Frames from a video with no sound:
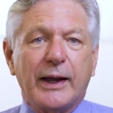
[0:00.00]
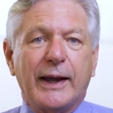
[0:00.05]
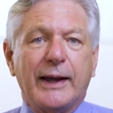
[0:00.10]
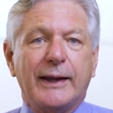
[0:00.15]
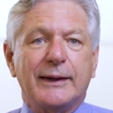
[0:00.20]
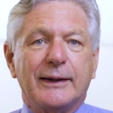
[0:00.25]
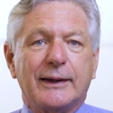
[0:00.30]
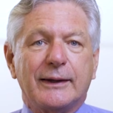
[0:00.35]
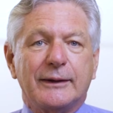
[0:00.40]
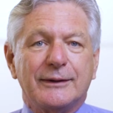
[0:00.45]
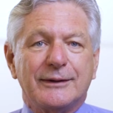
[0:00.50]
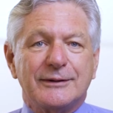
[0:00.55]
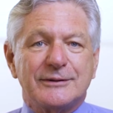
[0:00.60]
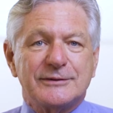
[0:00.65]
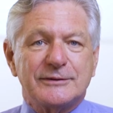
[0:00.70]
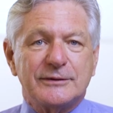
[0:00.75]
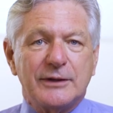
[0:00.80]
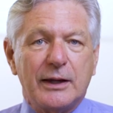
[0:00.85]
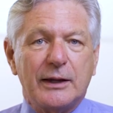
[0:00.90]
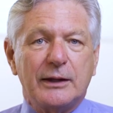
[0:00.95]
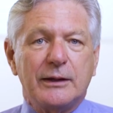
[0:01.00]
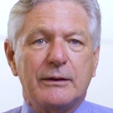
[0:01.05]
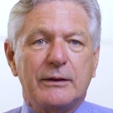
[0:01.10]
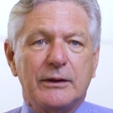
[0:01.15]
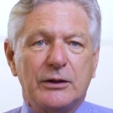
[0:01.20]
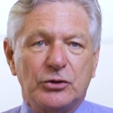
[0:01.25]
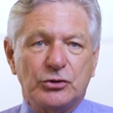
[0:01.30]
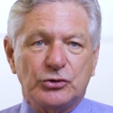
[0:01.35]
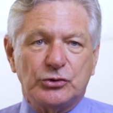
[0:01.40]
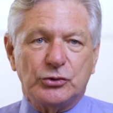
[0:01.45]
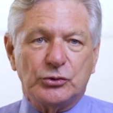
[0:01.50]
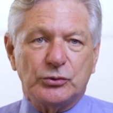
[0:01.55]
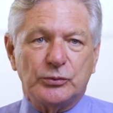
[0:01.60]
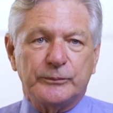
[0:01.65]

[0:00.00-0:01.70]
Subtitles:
and understand the issue.